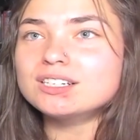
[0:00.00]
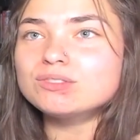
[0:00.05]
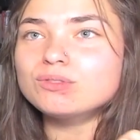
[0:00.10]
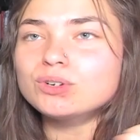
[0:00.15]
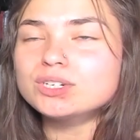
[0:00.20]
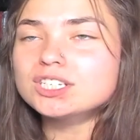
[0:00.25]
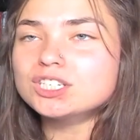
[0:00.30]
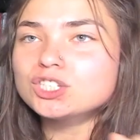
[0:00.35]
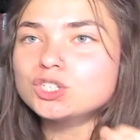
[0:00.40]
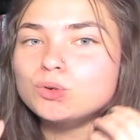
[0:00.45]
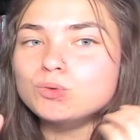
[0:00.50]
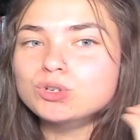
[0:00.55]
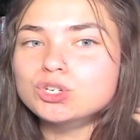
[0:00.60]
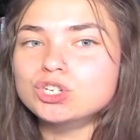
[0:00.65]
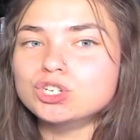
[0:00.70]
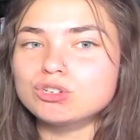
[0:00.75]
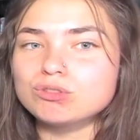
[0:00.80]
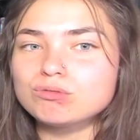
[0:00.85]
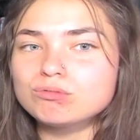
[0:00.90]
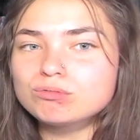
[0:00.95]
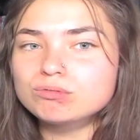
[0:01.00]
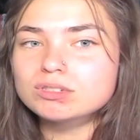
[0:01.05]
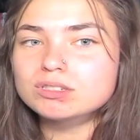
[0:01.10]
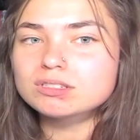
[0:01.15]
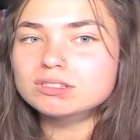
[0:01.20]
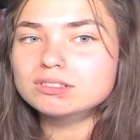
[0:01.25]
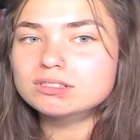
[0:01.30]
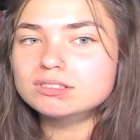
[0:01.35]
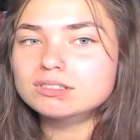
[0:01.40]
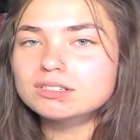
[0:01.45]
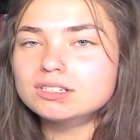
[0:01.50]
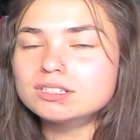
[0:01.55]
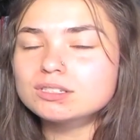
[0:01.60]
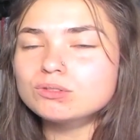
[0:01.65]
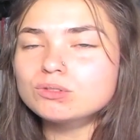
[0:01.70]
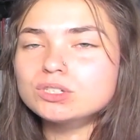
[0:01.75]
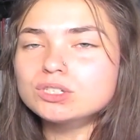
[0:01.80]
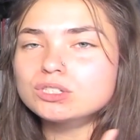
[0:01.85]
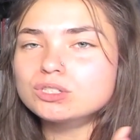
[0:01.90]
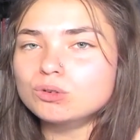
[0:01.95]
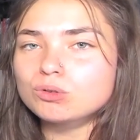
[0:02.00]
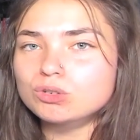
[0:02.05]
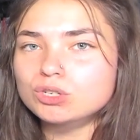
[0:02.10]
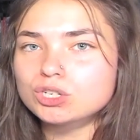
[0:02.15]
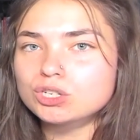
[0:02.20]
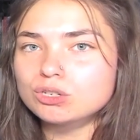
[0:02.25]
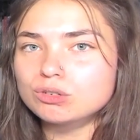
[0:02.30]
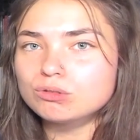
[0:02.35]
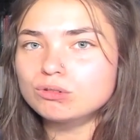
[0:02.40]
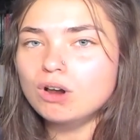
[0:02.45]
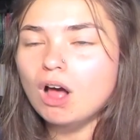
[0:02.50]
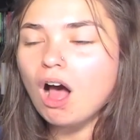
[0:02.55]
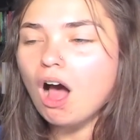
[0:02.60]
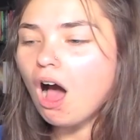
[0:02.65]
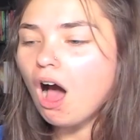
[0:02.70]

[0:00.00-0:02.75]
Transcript: voice is so cute. His voice is so cute.